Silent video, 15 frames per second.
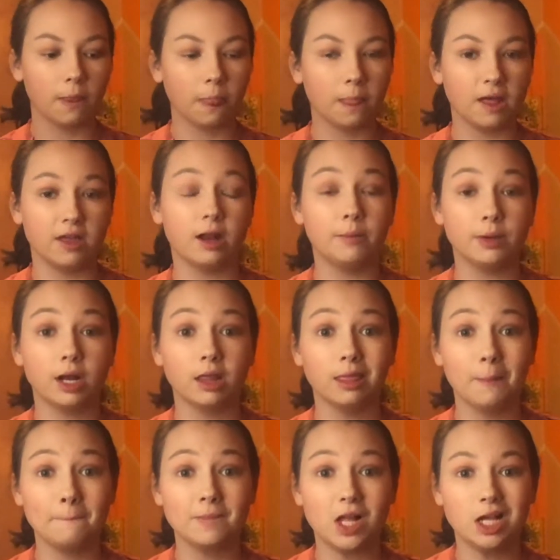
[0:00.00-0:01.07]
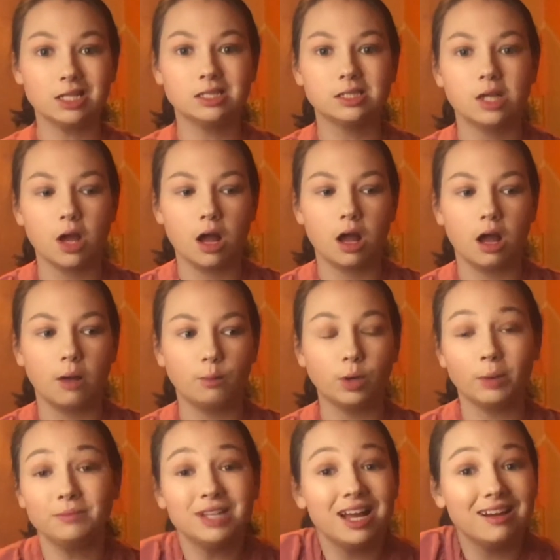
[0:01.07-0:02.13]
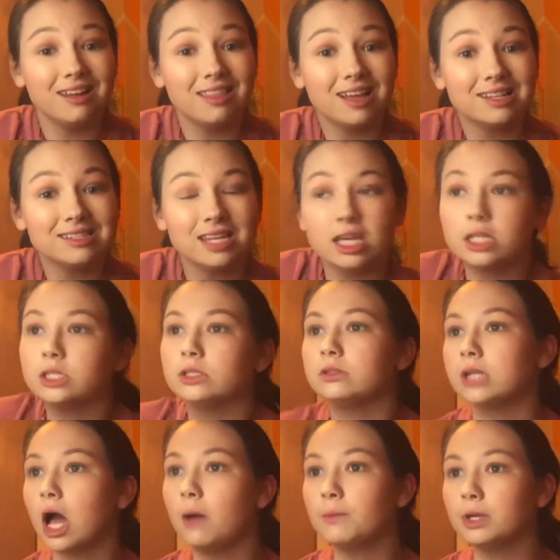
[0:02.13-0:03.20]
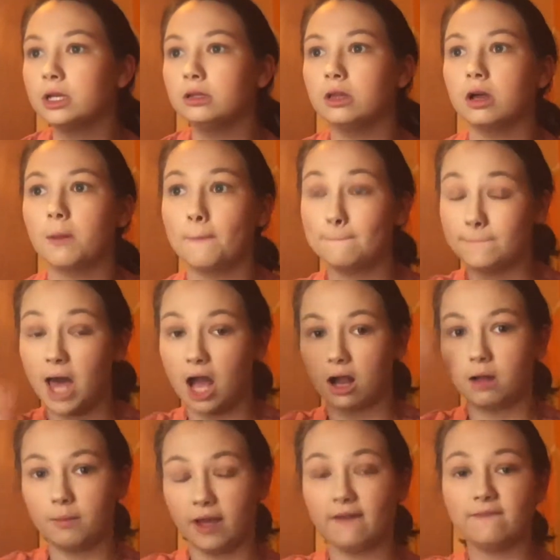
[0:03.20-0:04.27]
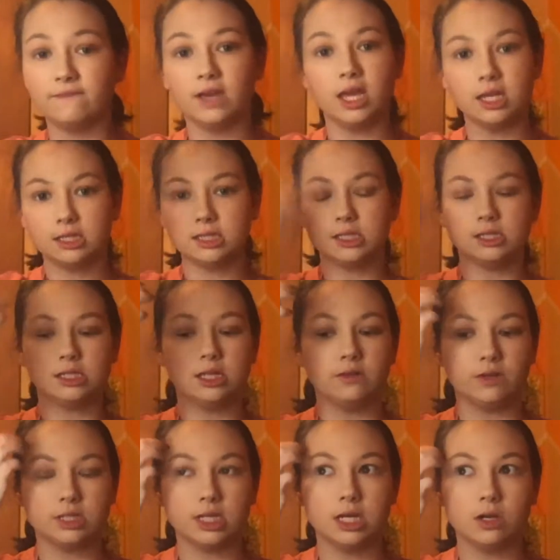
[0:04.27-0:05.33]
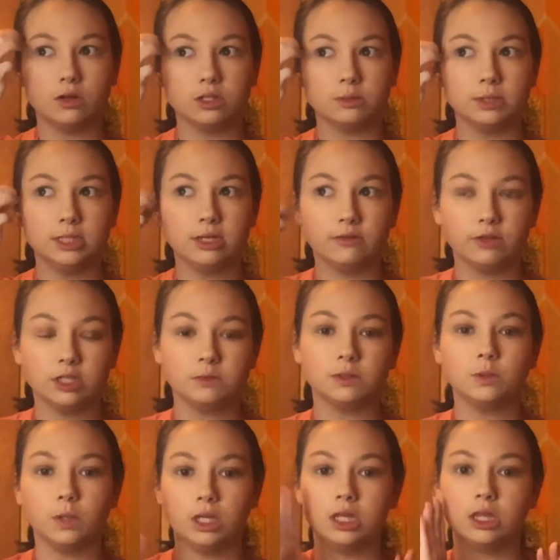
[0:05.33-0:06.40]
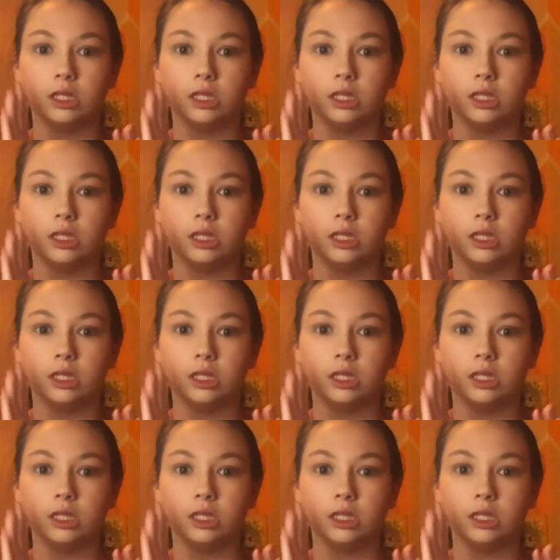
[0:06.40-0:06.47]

And I'll put on lip gloss when I'm done, and that's it. So now I'm going to look back at my face and see if there's any noticeable difference between